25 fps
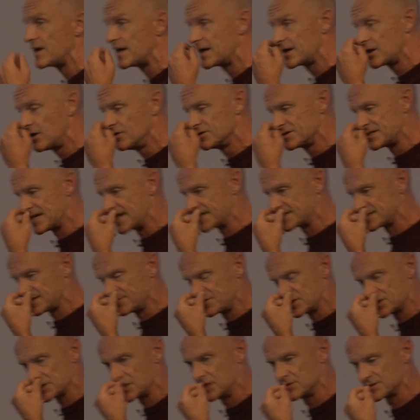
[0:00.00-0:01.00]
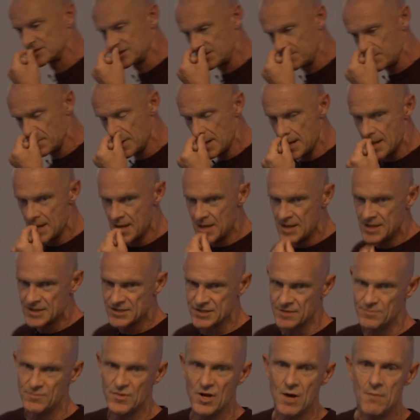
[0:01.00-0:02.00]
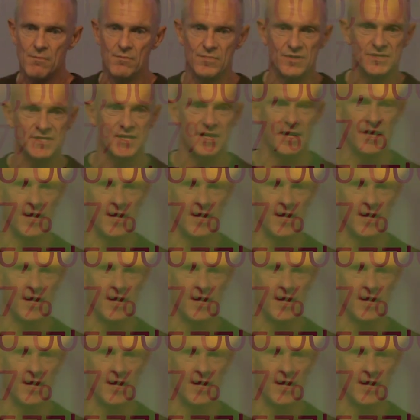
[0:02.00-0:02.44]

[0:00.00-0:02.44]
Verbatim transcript: it in context, I've just got some, some numbers